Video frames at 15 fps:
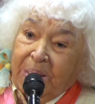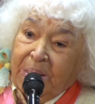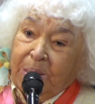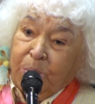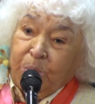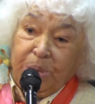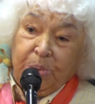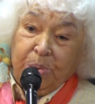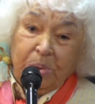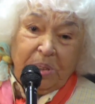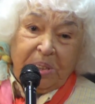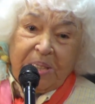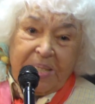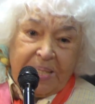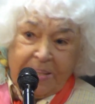We
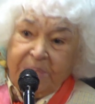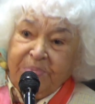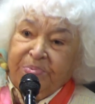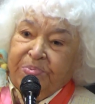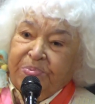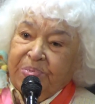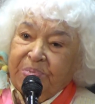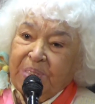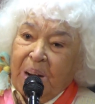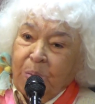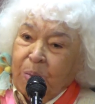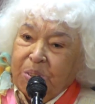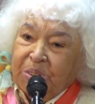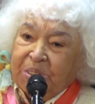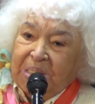don't live
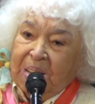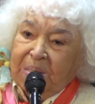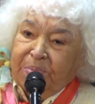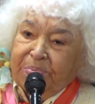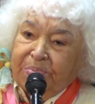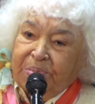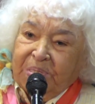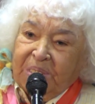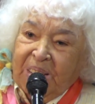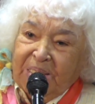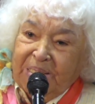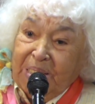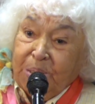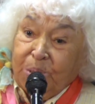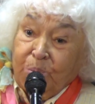ourselves.
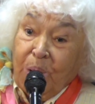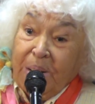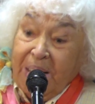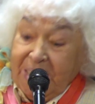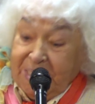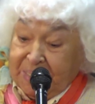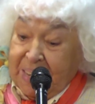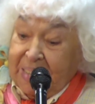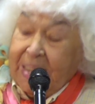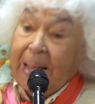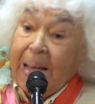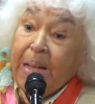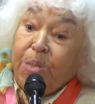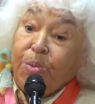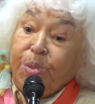That's why I say
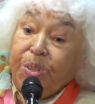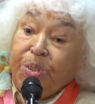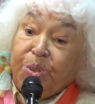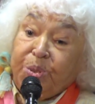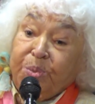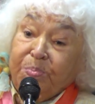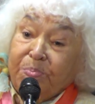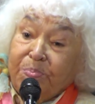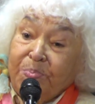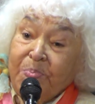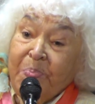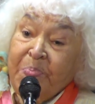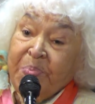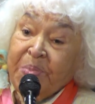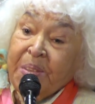heroism
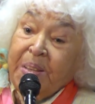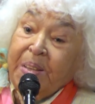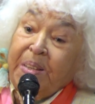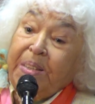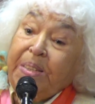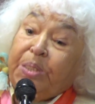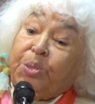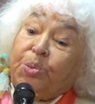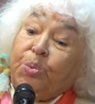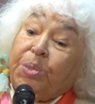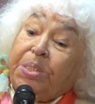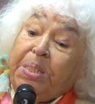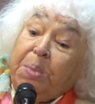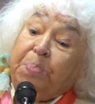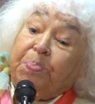is to
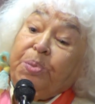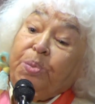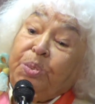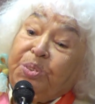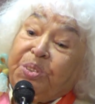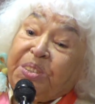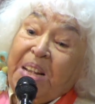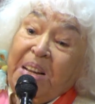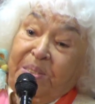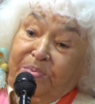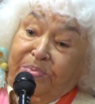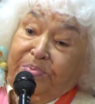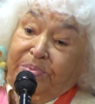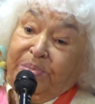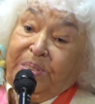keep yourself
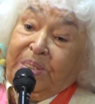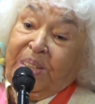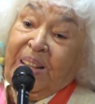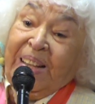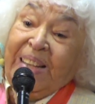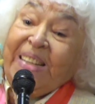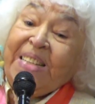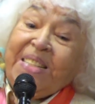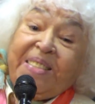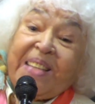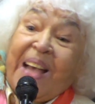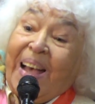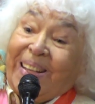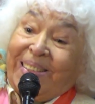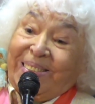
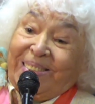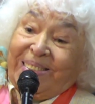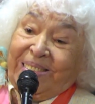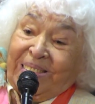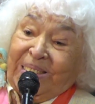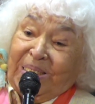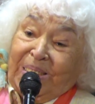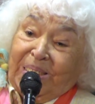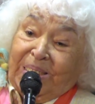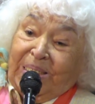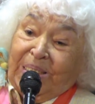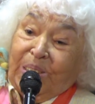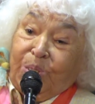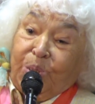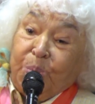intact,
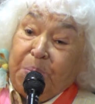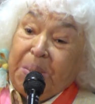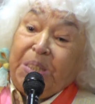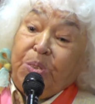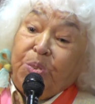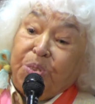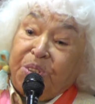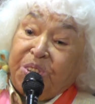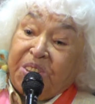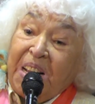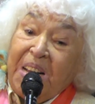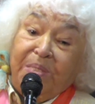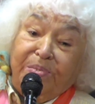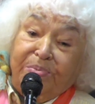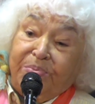to be
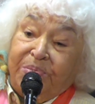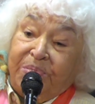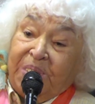yourself,